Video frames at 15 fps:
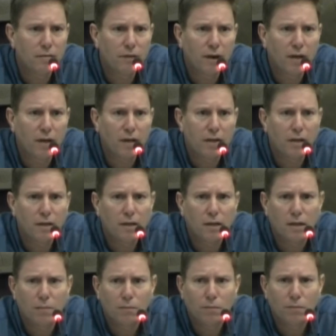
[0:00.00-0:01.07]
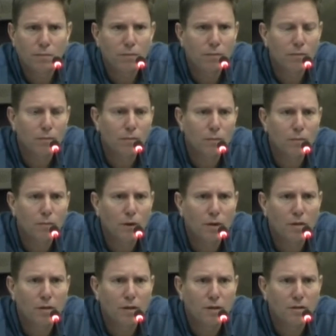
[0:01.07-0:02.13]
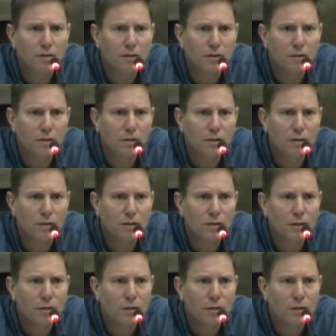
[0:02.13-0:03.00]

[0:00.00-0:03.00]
Frankly, um, one of the things that uh,